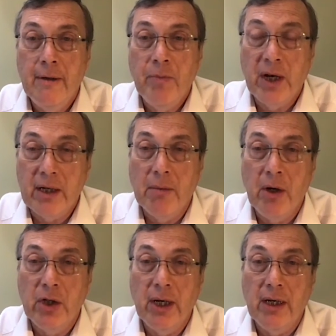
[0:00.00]
that our
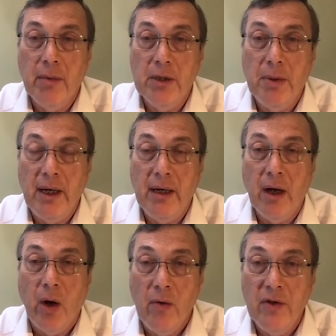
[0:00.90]
commercial income has been
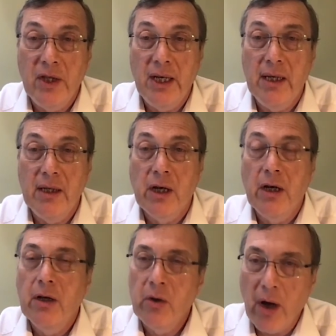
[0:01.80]
over the years,
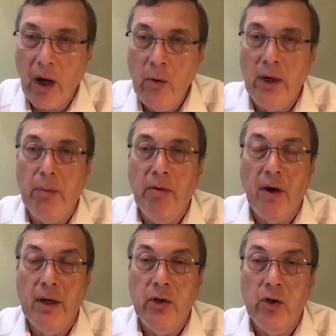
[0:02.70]
not only
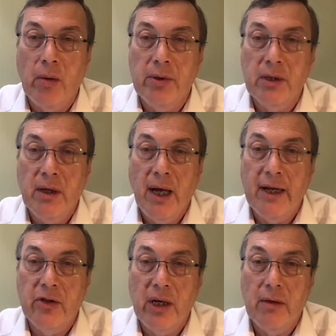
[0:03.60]
providing jobs and
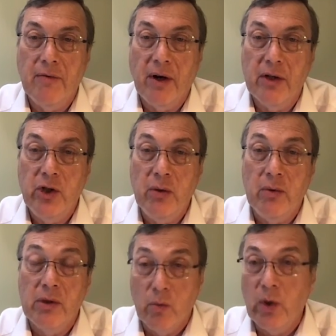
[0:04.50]
extra income for our
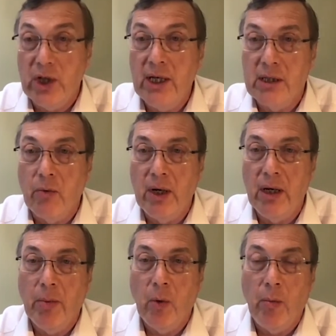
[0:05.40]
students, which is a really
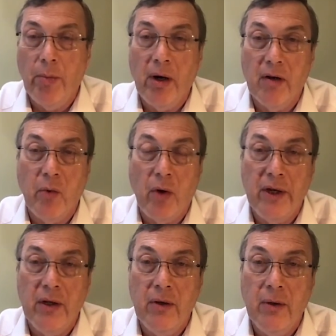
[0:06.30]
important part of what
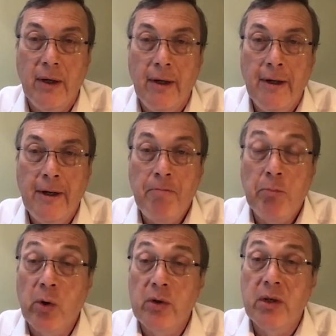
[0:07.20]
they do,
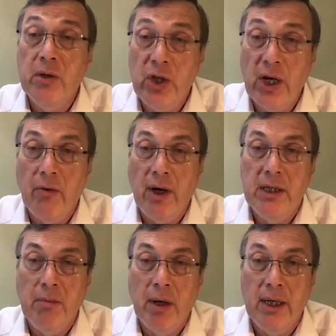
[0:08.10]
but also in
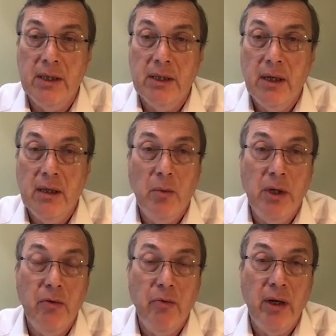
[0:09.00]
generating monies that we
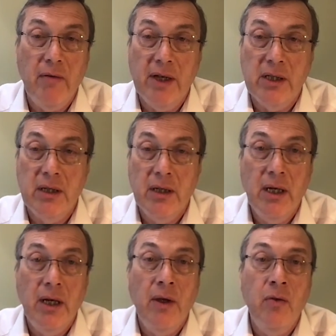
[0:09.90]
can reinvest
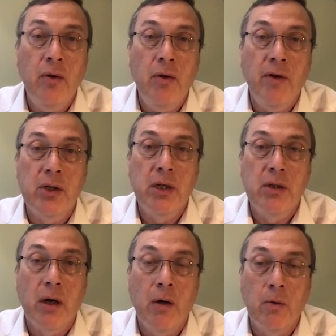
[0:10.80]
in the university as
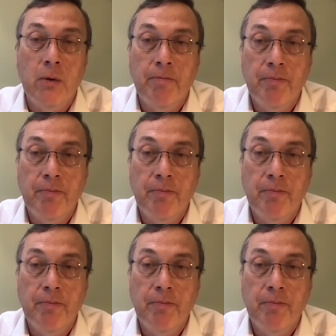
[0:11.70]
a whole.